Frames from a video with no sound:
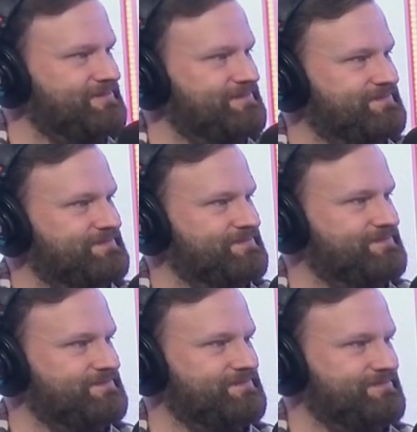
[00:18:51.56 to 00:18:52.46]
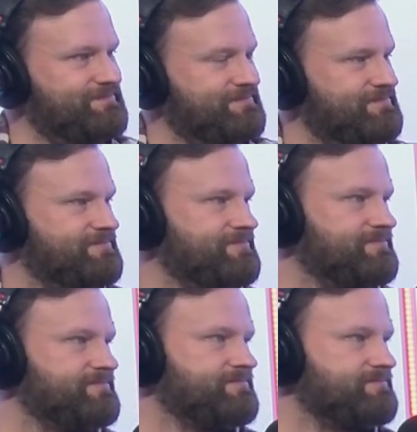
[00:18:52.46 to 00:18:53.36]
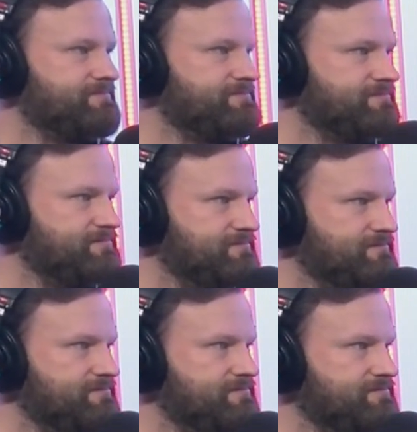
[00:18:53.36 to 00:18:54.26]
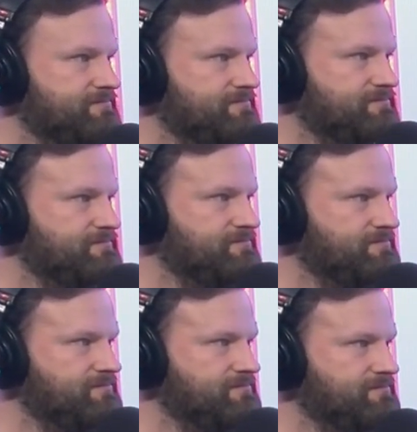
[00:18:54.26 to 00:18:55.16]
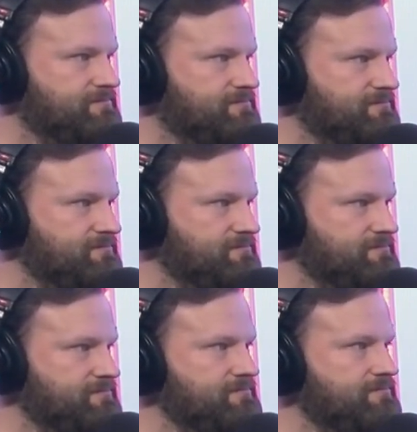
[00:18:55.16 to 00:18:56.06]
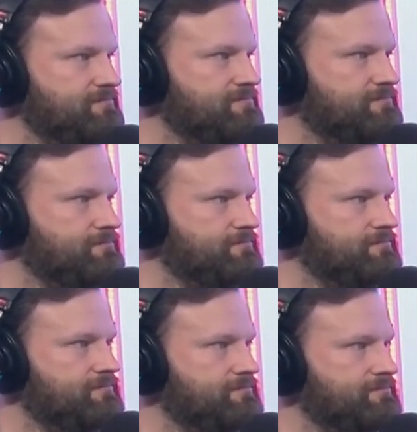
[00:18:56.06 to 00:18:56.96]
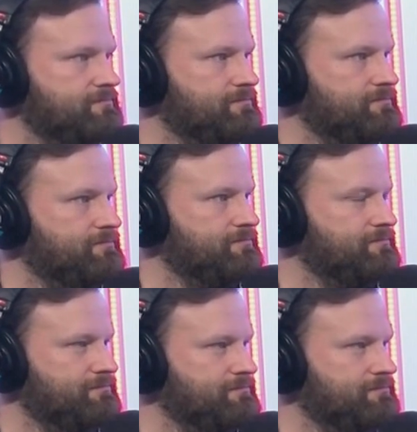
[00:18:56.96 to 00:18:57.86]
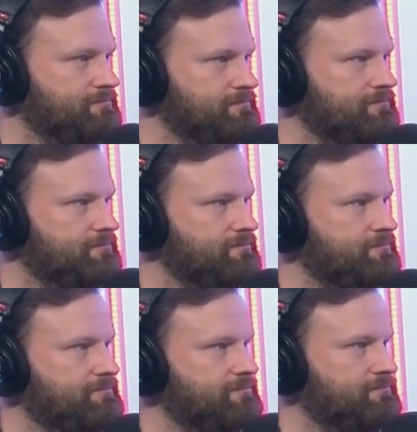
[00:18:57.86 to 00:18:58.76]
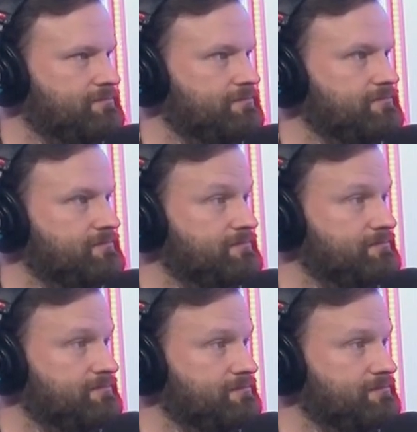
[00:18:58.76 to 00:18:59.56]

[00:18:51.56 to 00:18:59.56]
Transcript: No words are spoken by the person on screen.